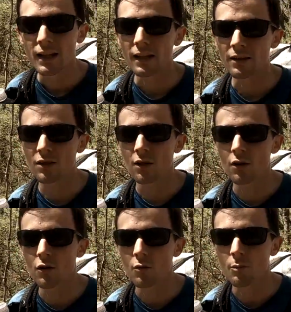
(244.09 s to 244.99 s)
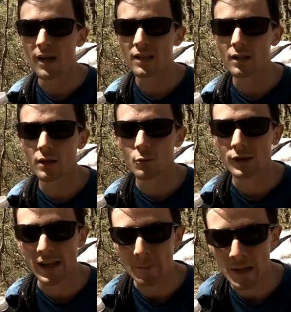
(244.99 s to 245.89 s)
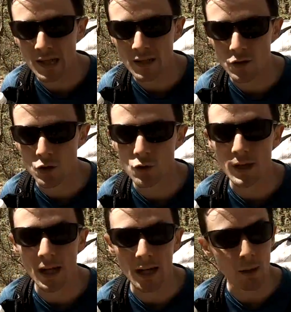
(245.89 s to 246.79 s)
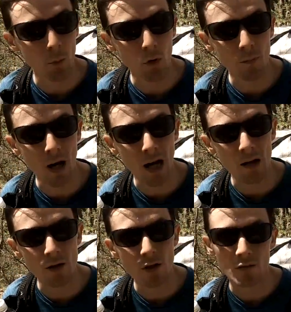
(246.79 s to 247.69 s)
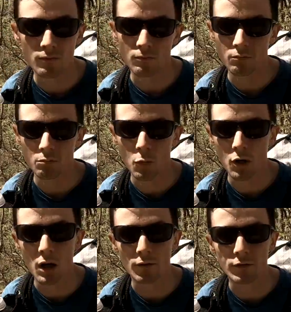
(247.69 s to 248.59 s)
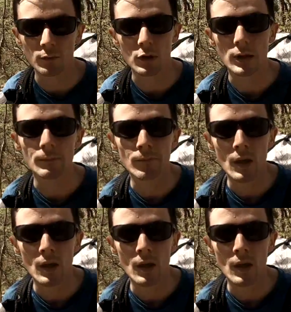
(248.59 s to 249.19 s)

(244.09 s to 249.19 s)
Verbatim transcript: And so, basically, what that means is you can hike more miles more comfortably.